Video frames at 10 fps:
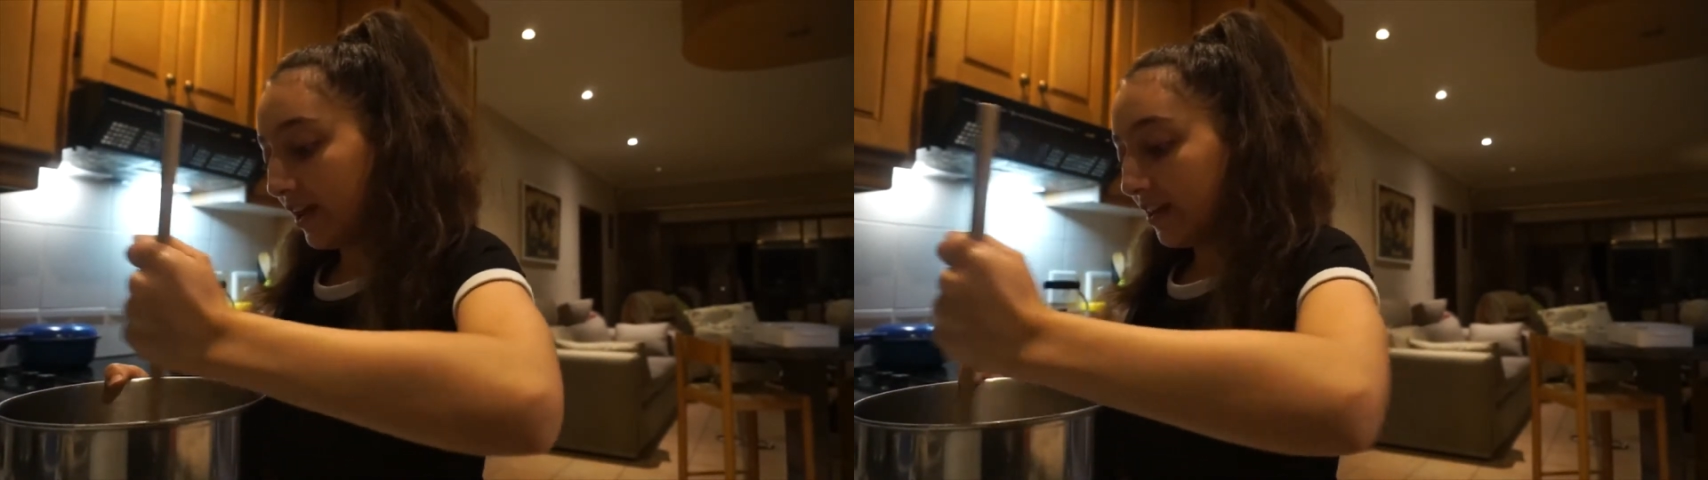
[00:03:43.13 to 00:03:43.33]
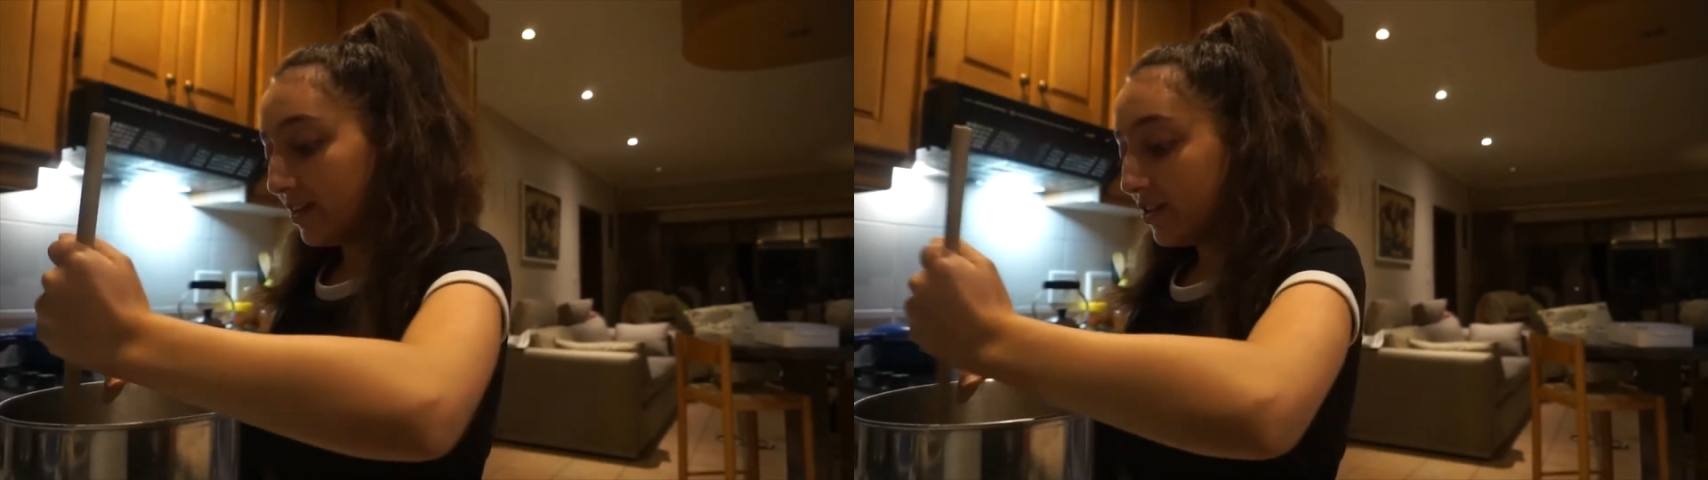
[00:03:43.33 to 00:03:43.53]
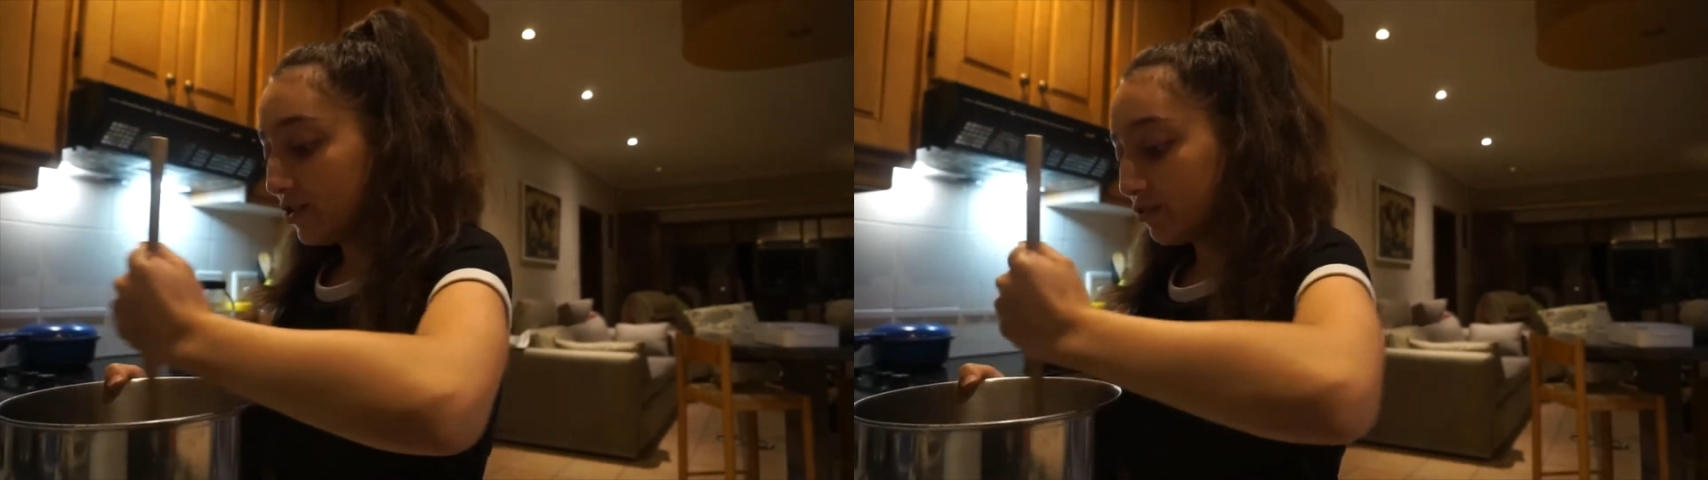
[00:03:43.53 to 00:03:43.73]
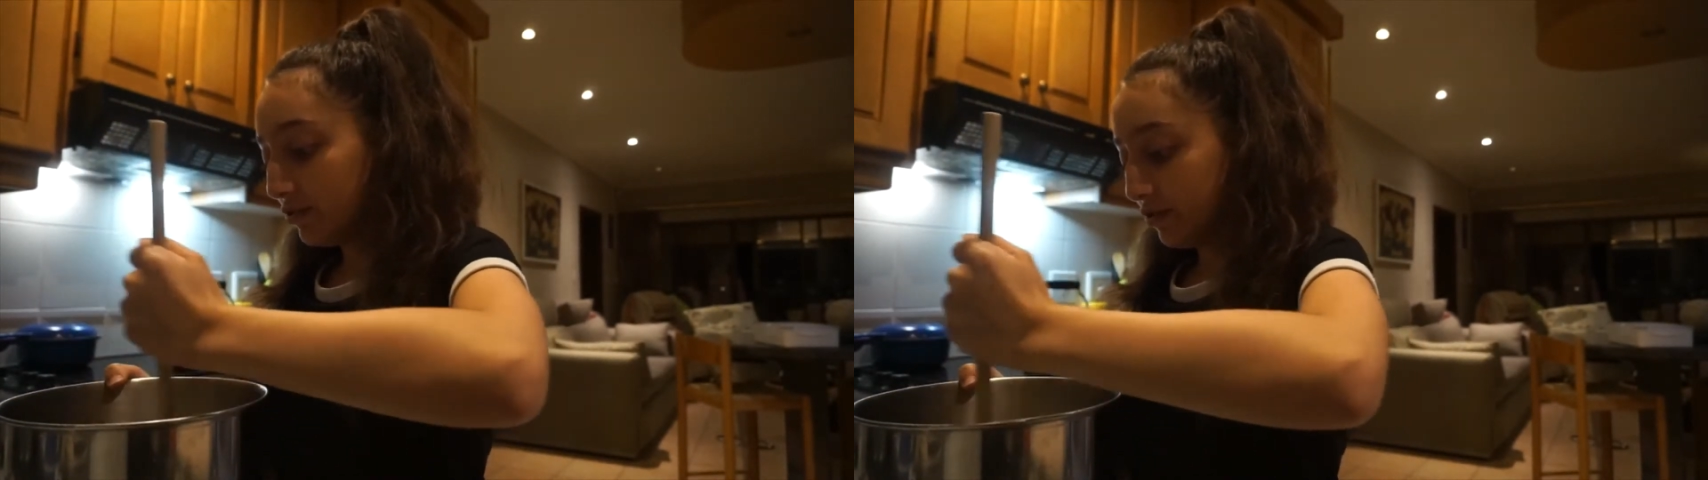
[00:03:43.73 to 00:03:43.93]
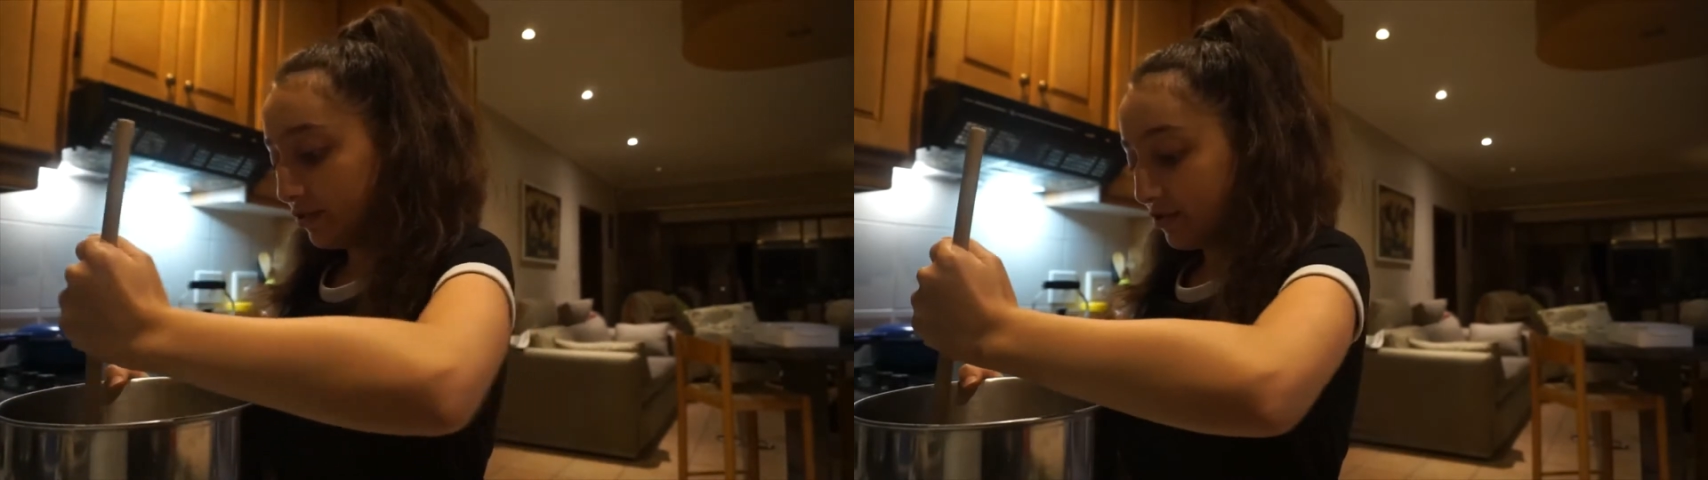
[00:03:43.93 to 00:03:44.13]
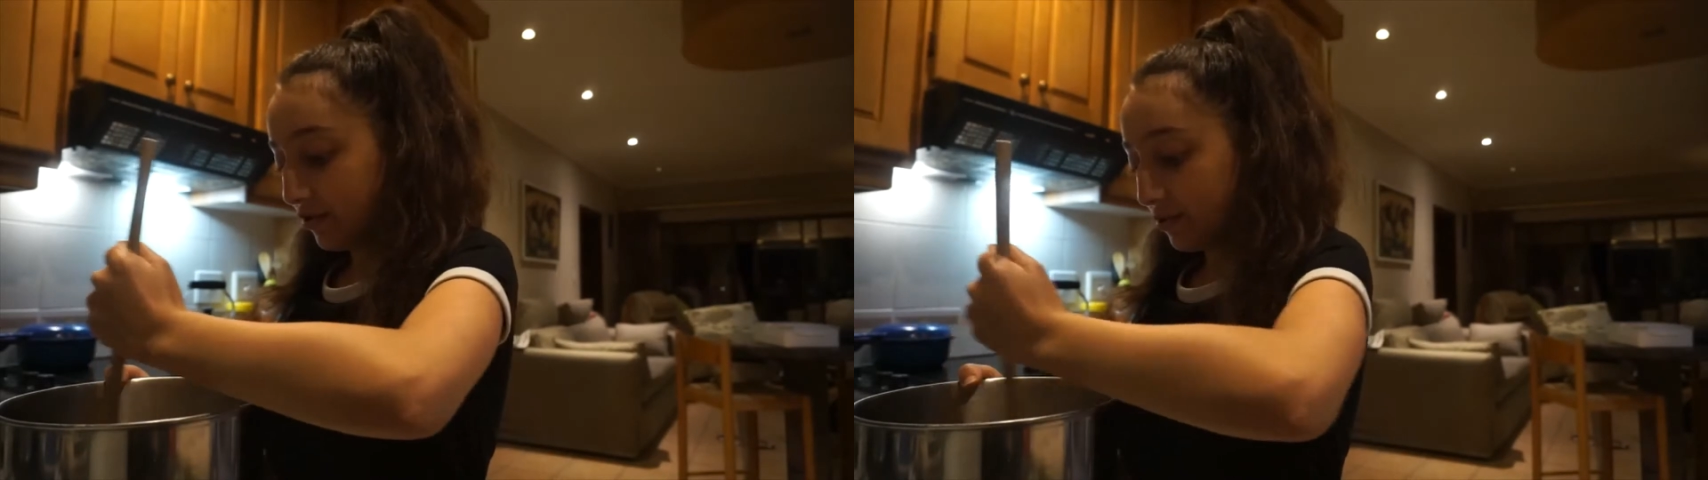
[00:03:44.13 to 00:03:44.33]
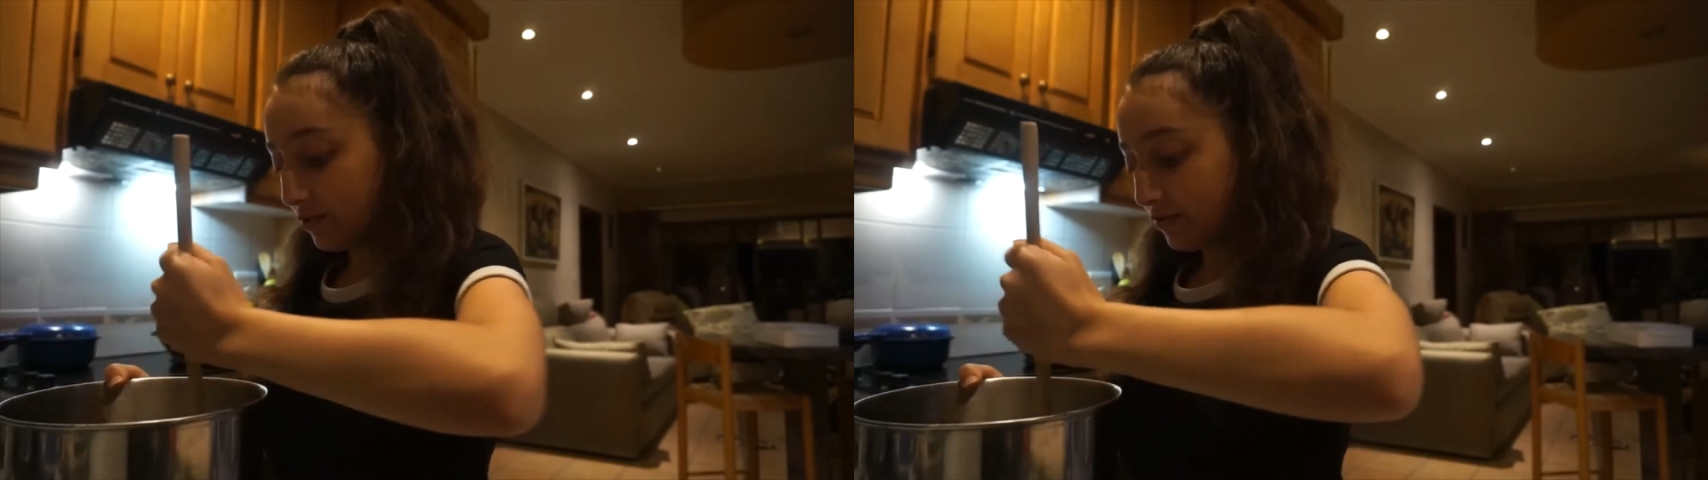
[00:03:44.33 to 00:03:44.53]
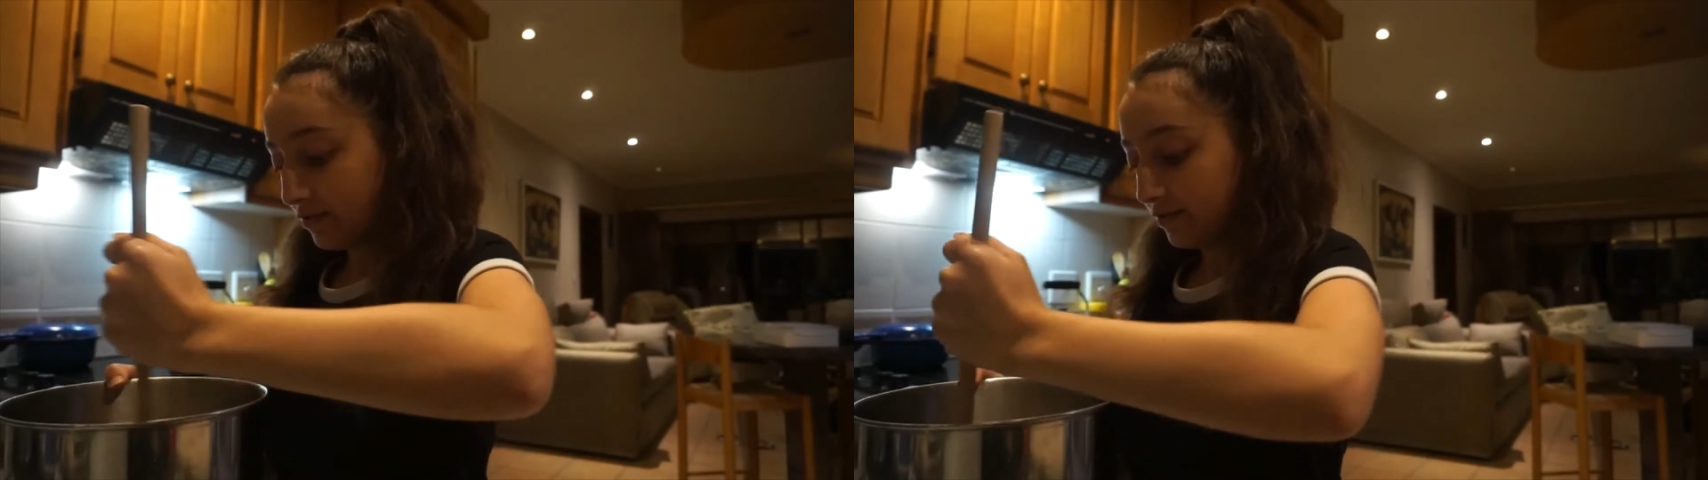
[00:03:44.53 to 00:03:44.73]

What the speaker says: than usual to dissolve.